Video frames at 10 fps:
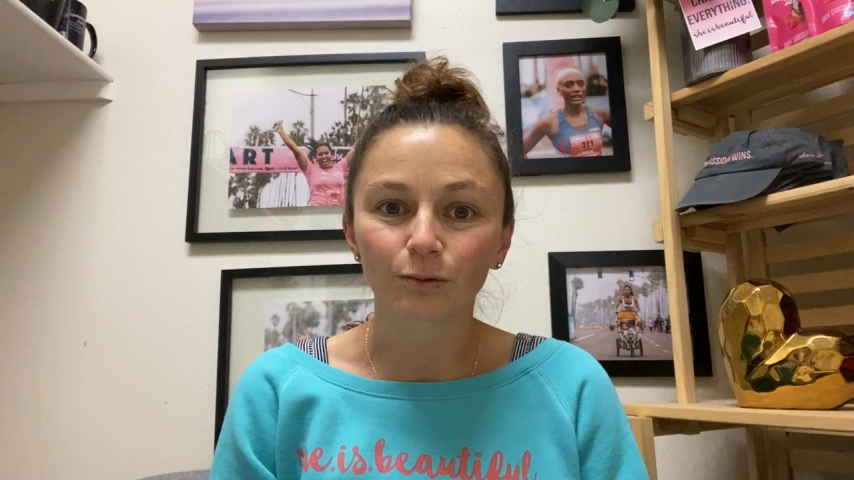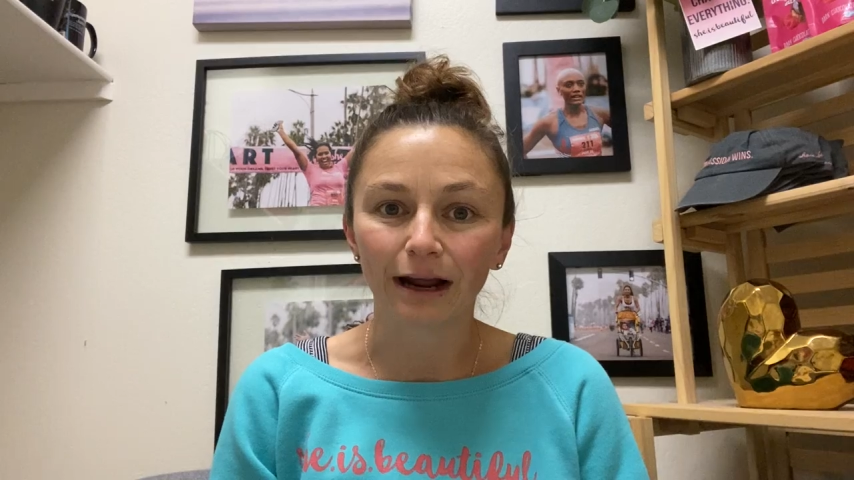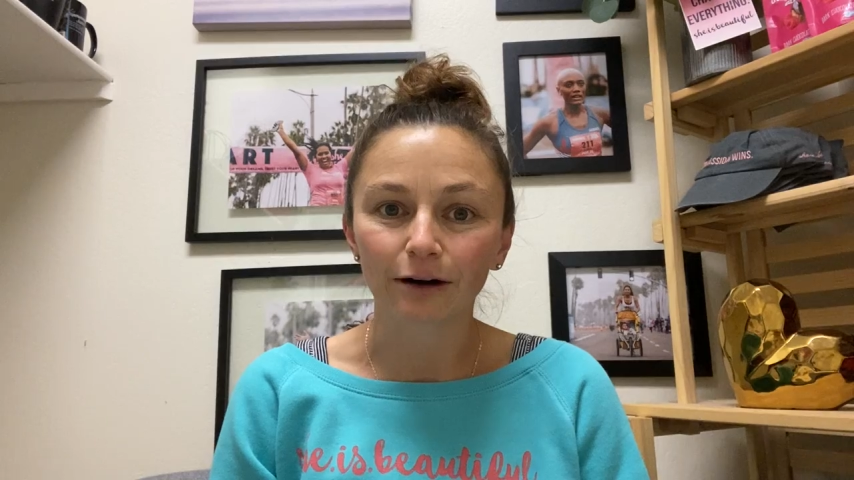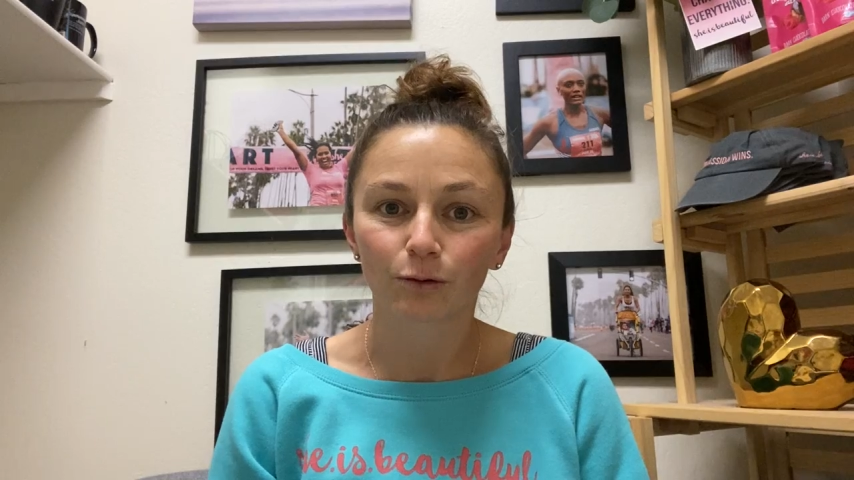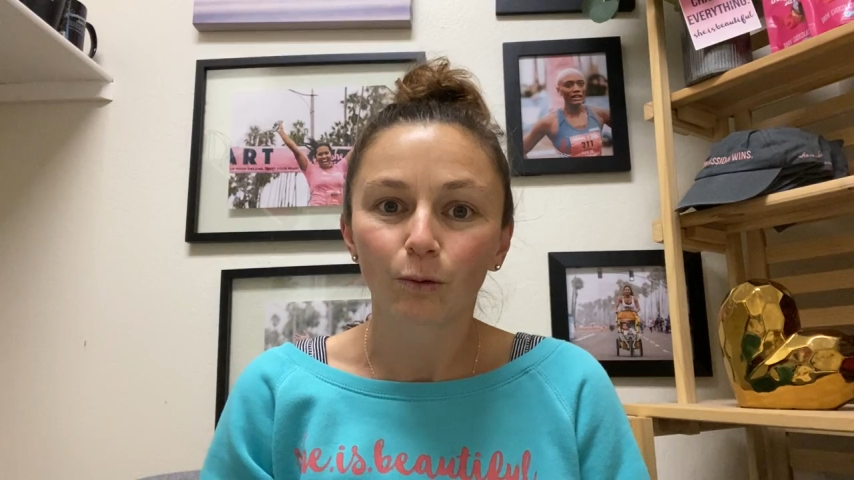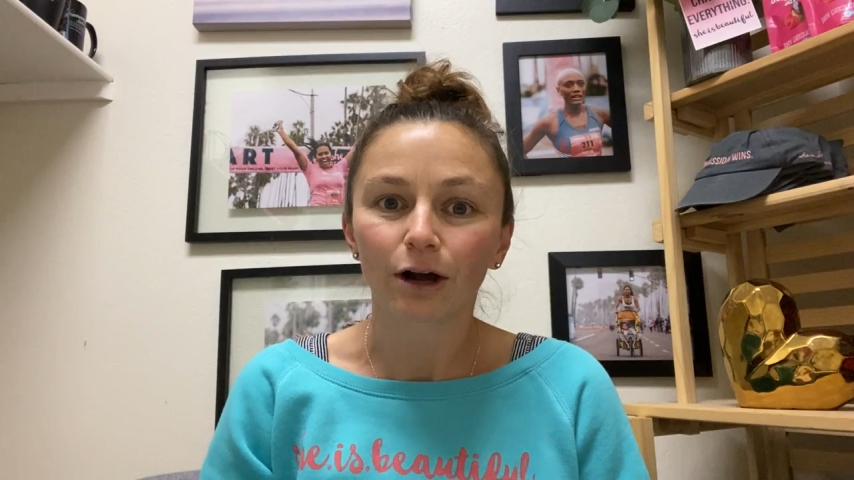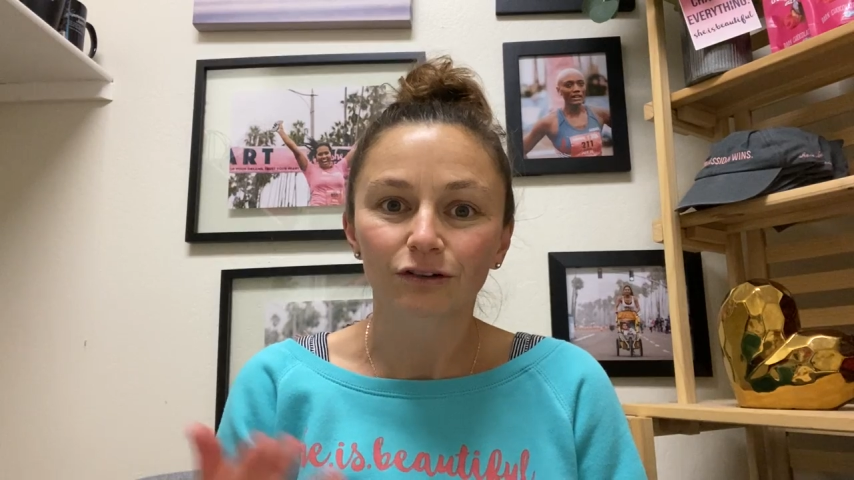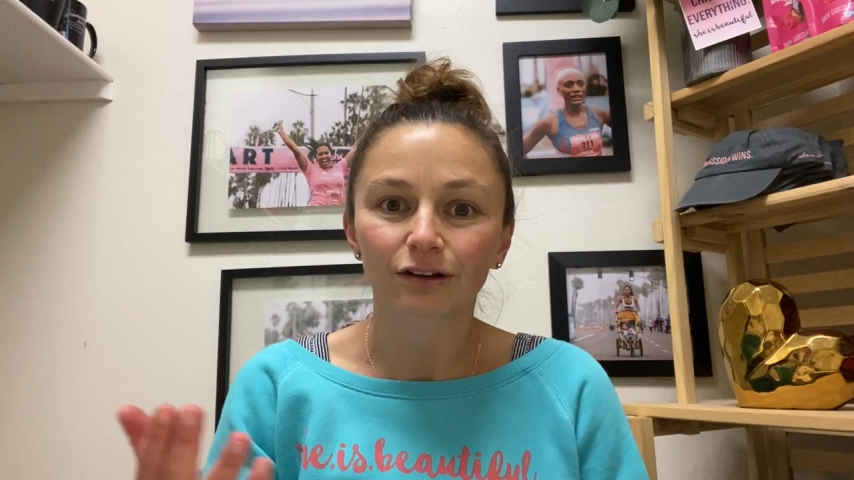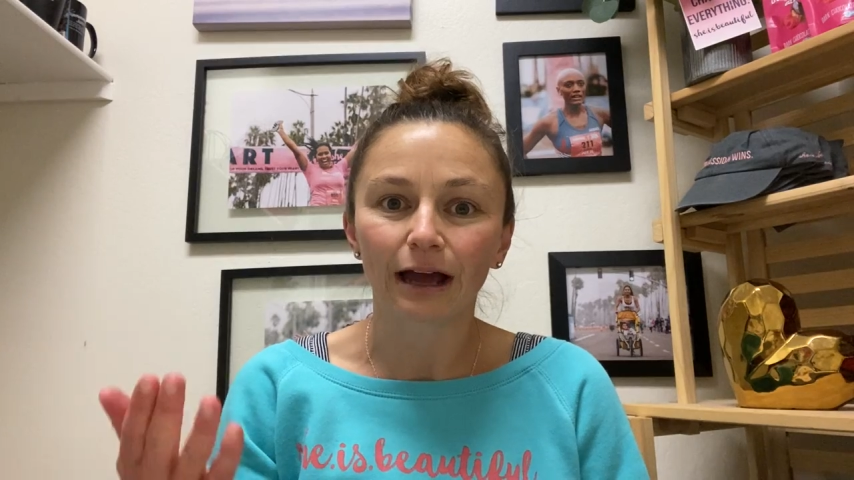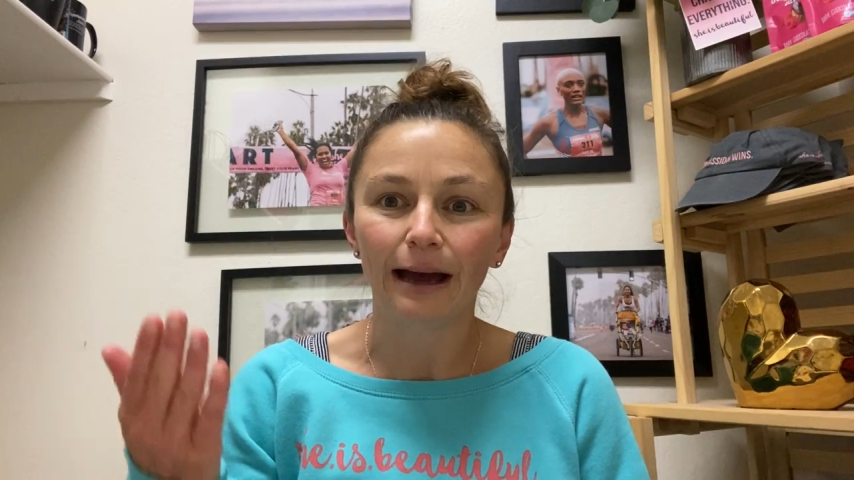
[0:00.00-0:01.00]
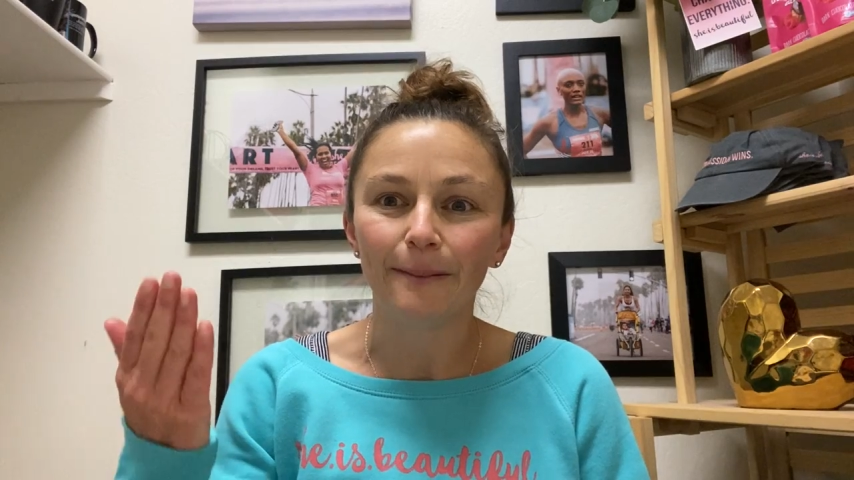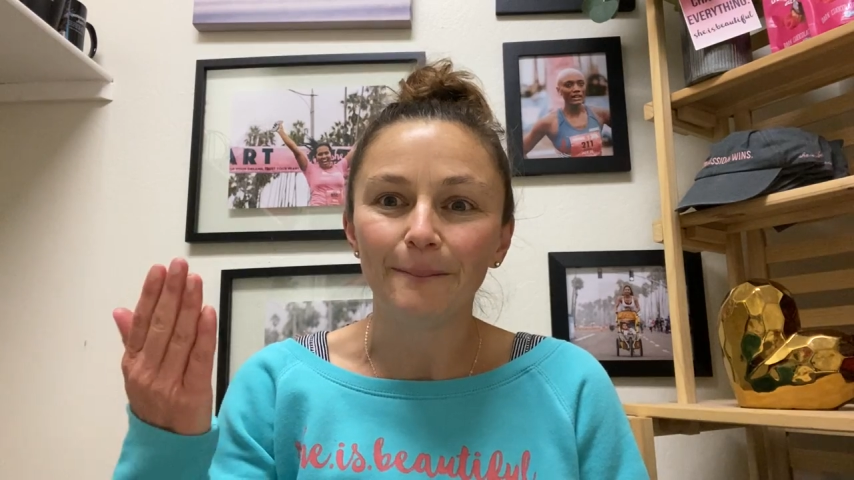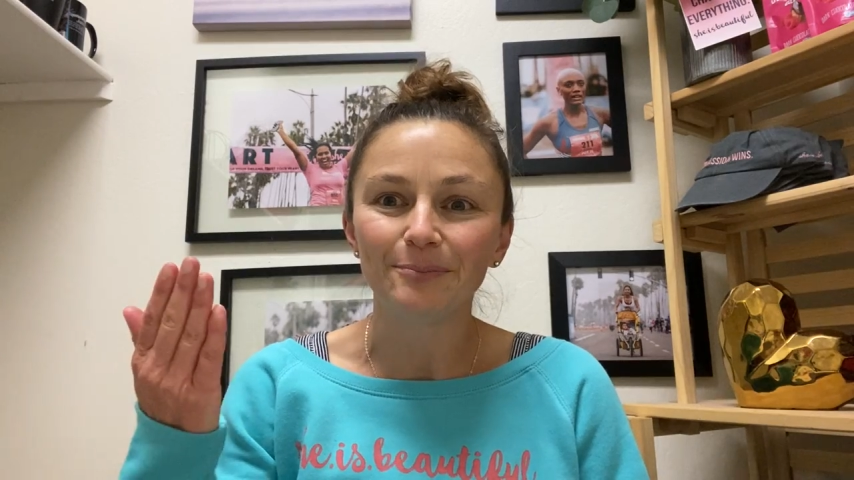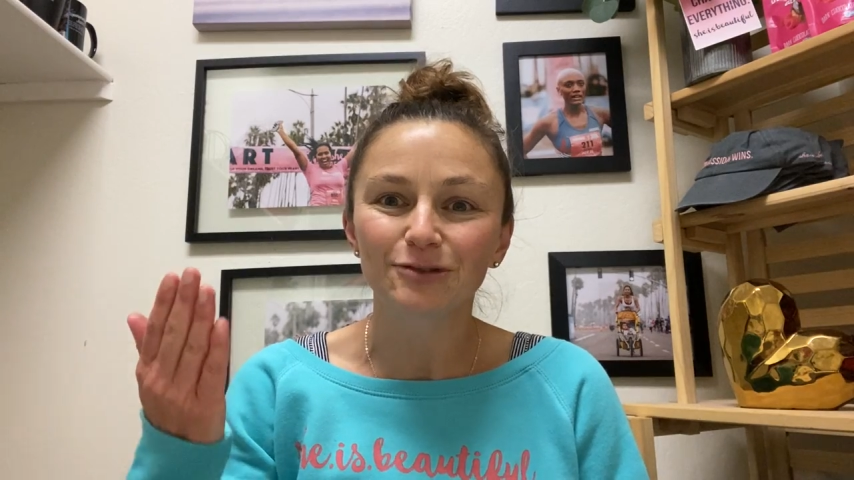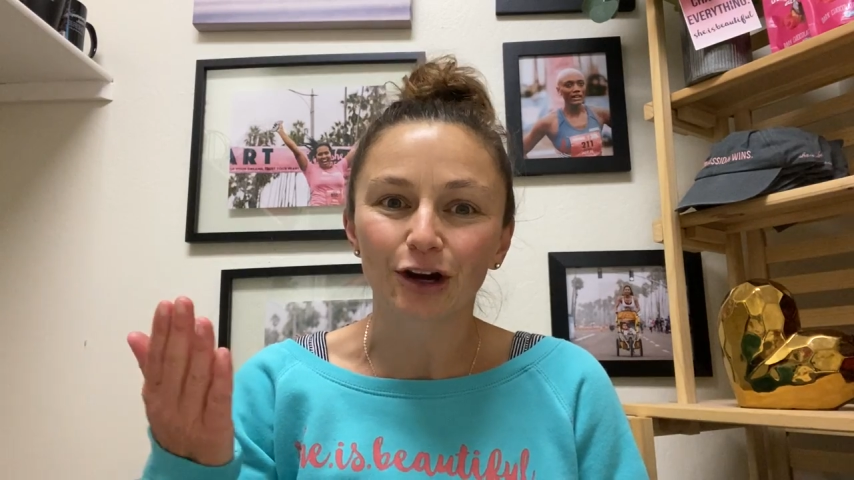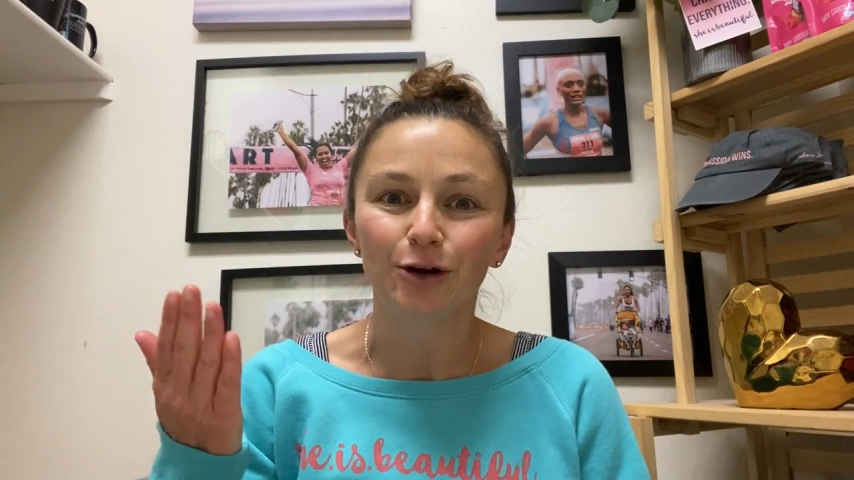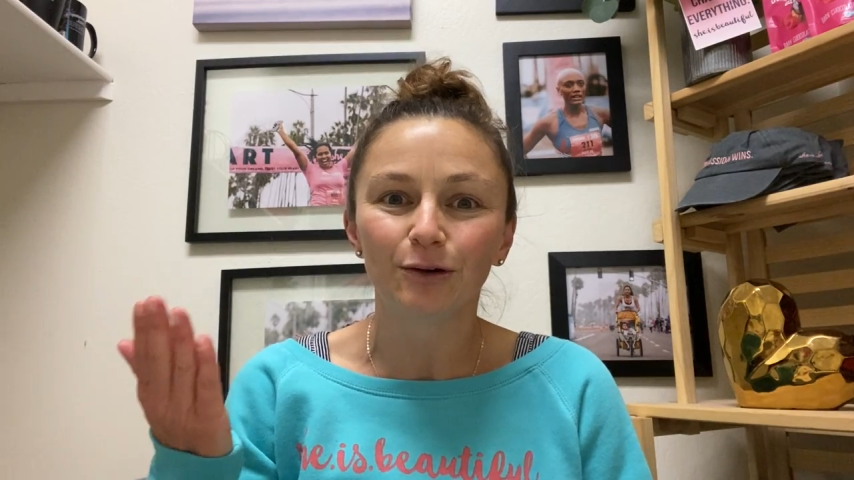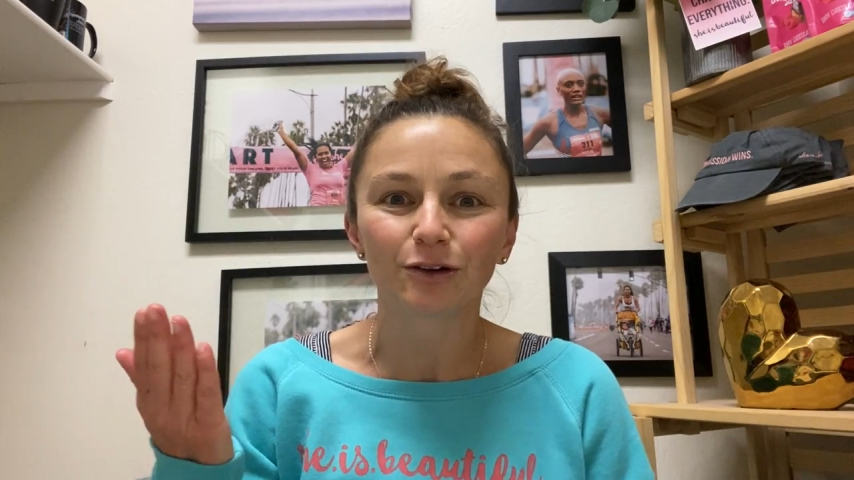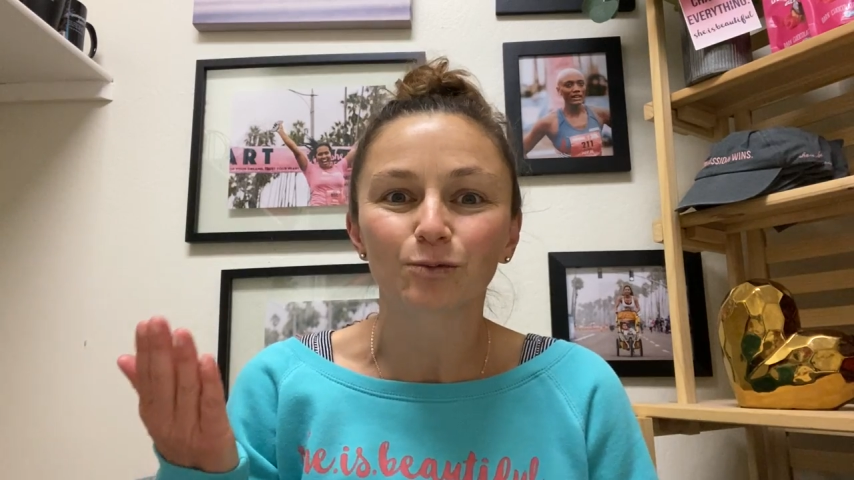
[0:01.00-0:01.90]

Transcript: run, who hasn't